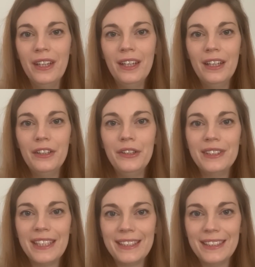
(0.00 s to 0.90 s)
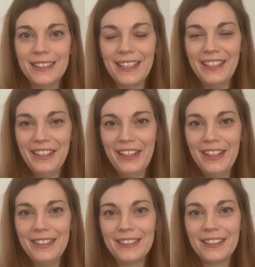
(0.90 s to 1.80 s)
newsletters and
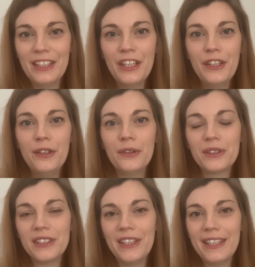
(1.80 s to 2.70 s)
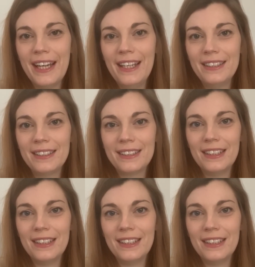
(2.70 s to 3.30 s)
alerts. You'll also get